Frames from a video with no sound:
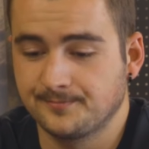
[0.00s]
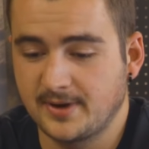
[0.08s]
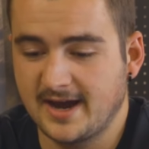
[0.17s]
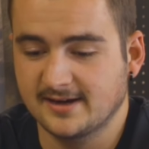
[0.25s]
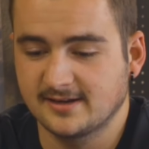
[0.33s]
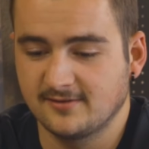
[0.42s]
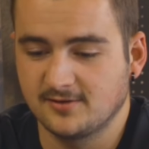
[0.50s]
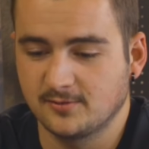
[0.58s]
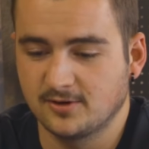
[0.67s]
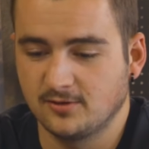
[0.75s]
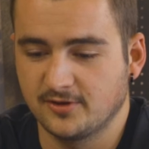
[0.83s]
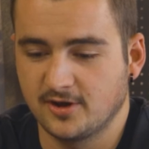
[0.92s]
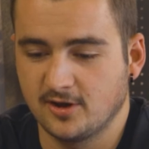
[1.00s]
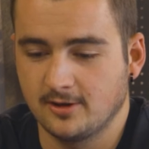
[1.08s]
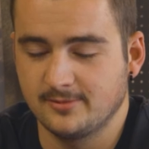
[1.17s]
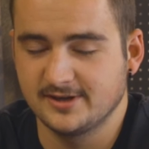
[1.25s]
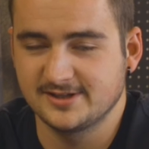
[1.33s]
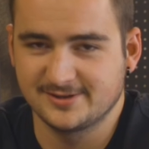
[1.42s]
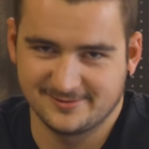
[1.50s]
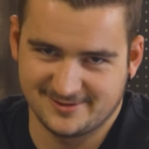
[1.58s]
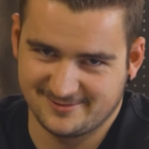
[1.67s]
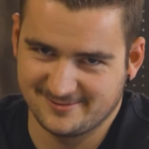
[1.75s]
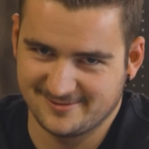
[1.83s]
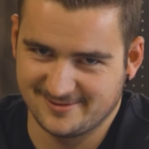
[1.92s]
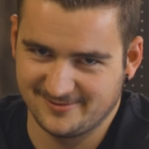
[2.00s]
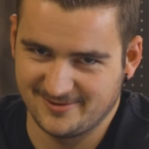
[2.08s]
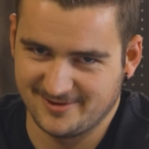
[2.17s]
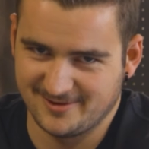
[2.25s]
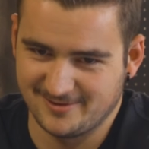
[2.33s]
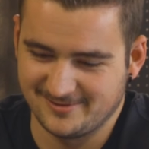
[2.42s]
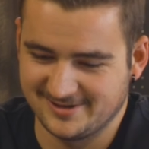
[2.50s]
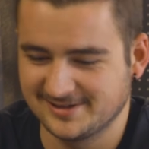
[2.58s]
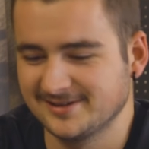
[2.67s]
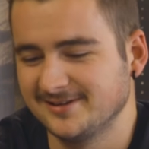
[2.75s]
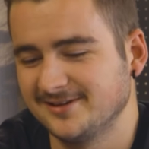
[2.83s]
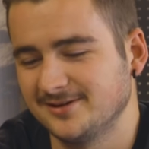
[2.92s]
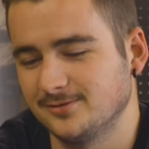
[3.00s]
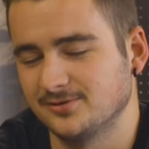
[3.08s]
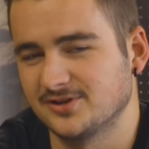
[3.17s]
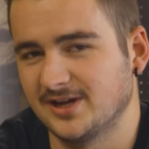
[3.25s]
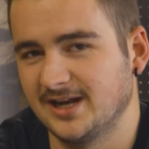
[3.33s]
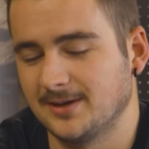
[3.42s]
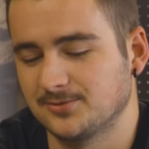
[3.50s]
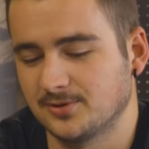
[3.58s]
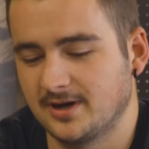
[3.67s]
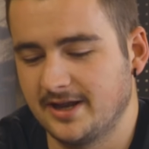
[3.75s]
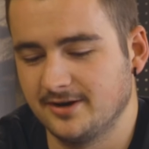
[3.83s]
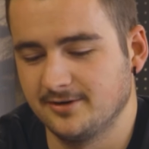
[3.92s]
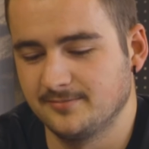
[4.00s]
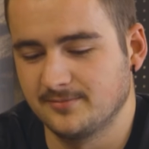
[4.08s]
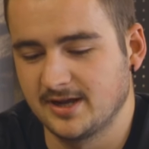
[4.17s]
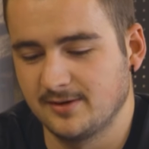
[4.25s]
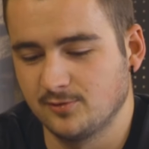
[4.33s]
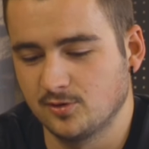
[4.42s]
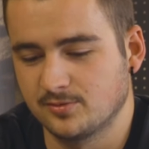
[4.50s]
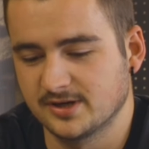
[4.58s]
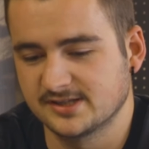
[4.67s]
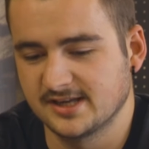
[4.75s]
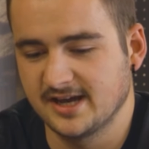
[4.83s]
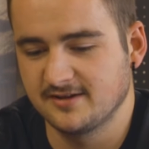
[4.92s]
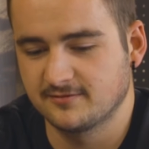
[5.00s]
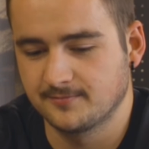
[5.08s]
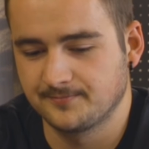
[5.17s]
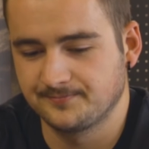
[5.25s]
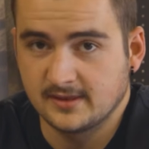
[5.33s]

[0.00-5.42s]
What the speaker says: But if you want all the herbage, which we want all the herbage, we'll turn it up to 100 and we'll press save.